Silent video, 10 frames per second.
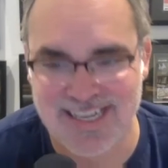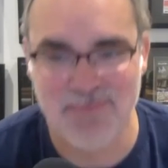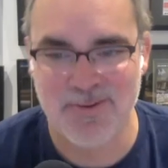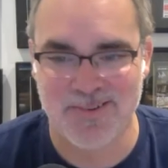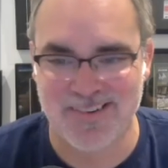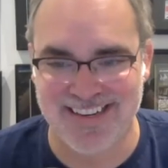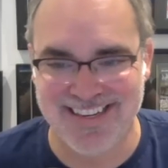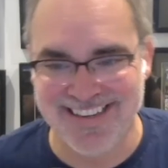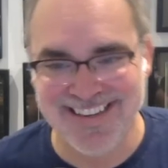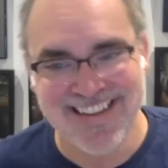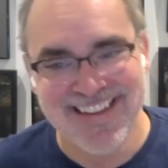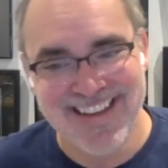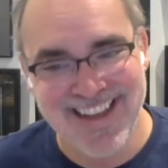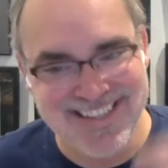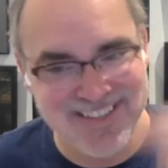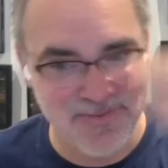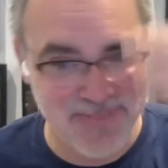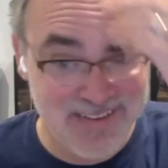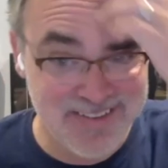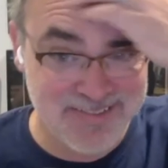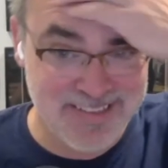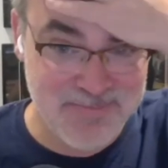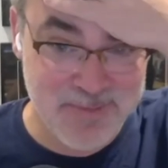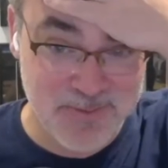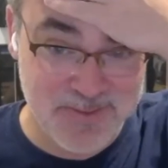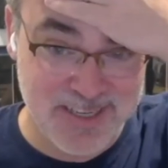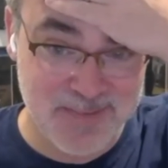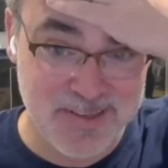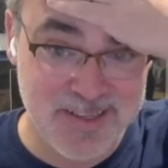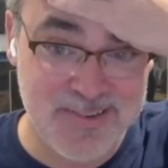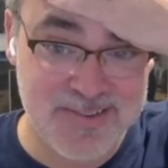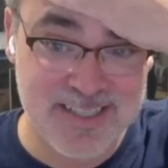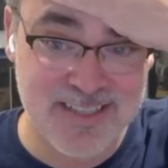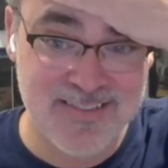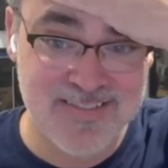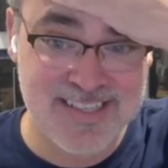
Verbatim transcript: And I remember, like, I actually found it when I moved a couple of years ago.